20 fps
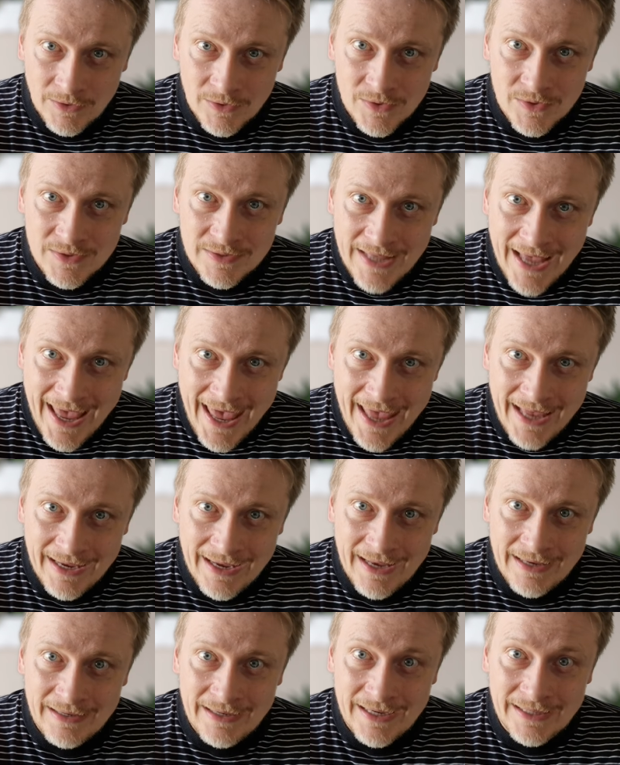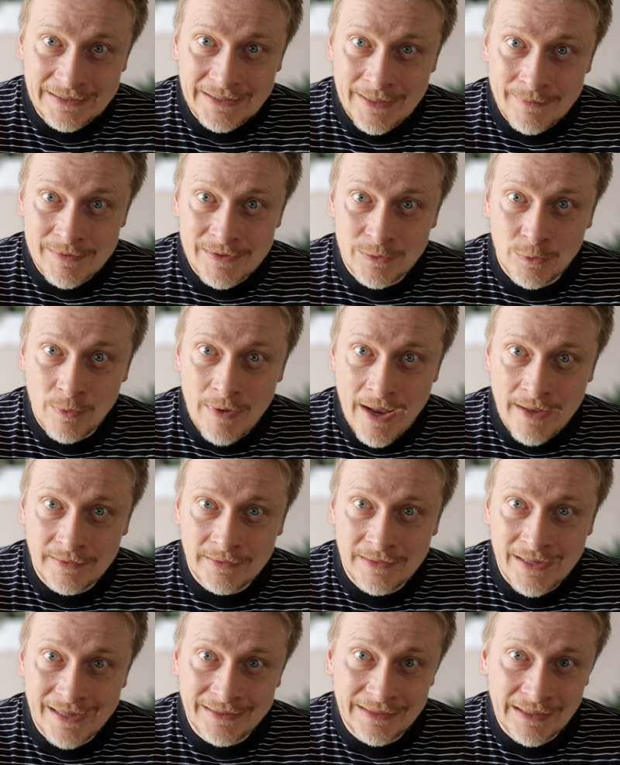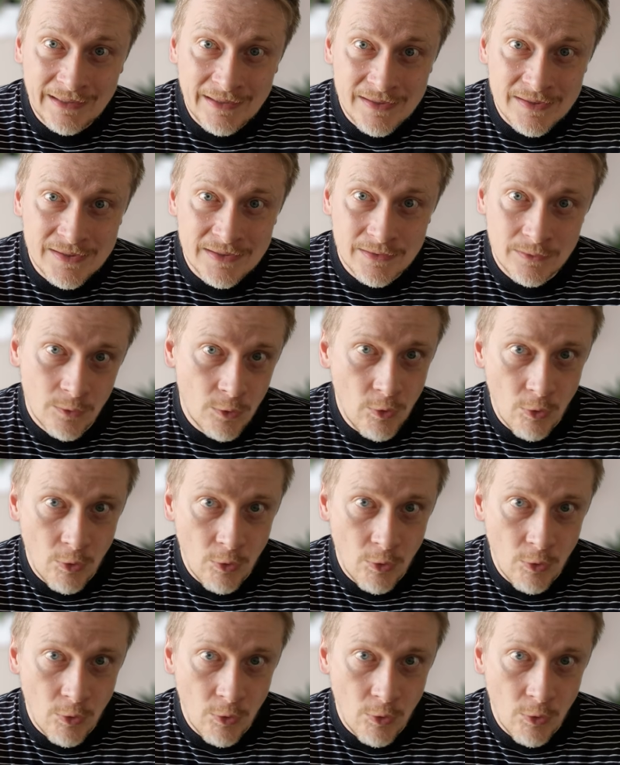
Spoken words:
to the stack and attempts to run the attacker's